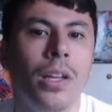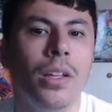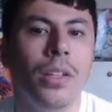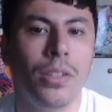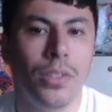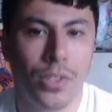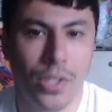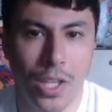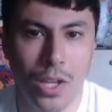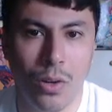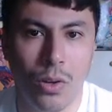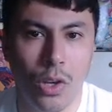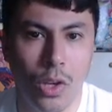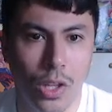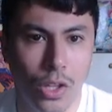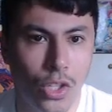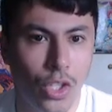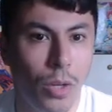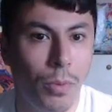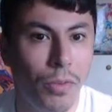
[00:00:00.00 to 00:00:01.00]
skill, look
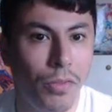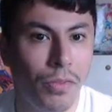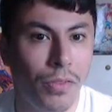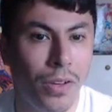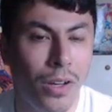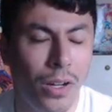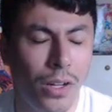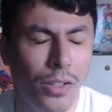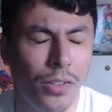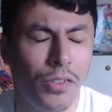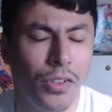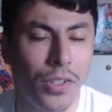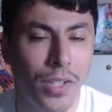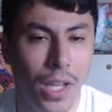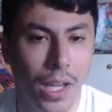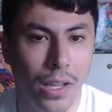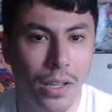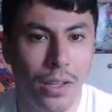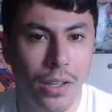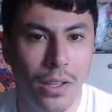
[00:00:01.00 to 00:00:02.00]
at the top of the card of your
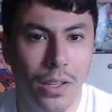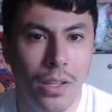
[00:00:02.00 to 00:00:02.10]
deck,